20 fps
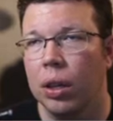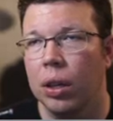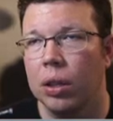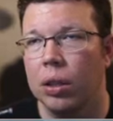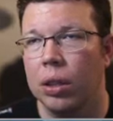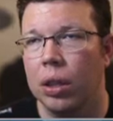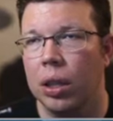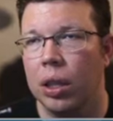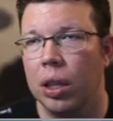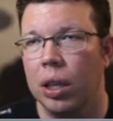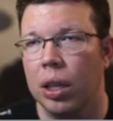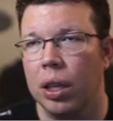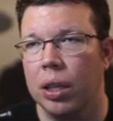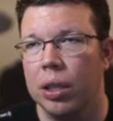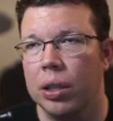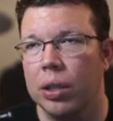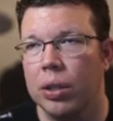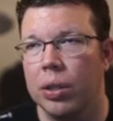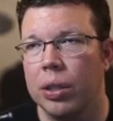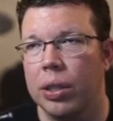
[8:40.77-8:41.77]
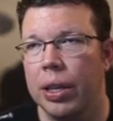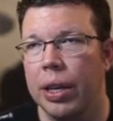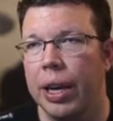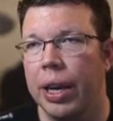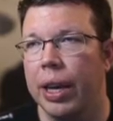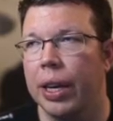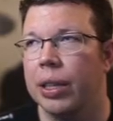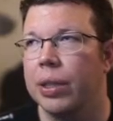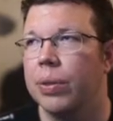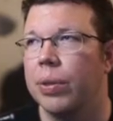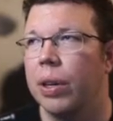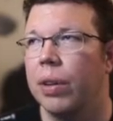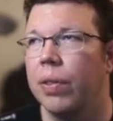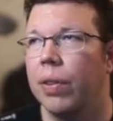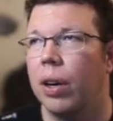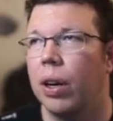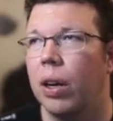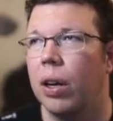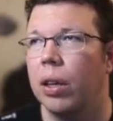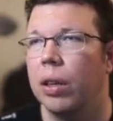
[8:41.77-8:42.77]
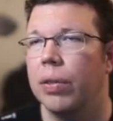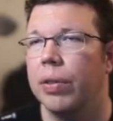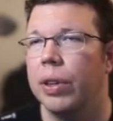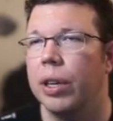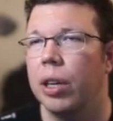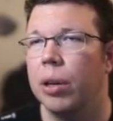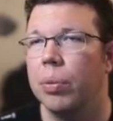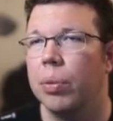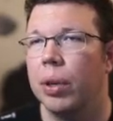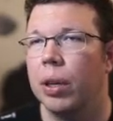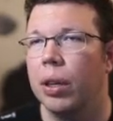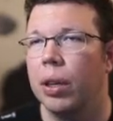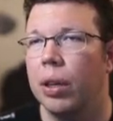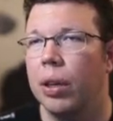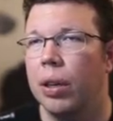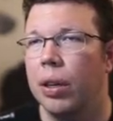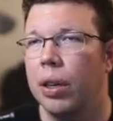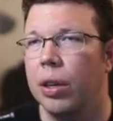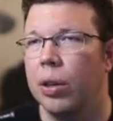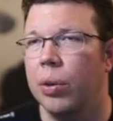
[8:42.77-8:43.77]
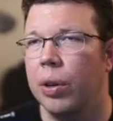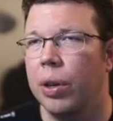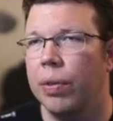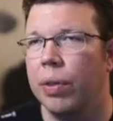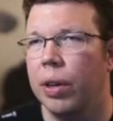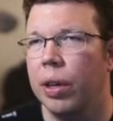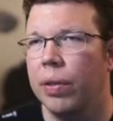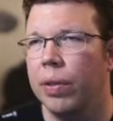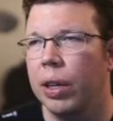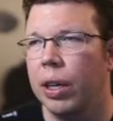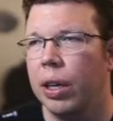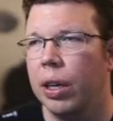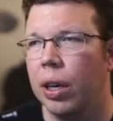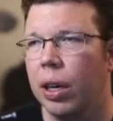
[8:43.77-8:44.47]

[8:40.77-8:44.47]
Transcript: Looks like the answer is yes. We have all of them. Do we even have the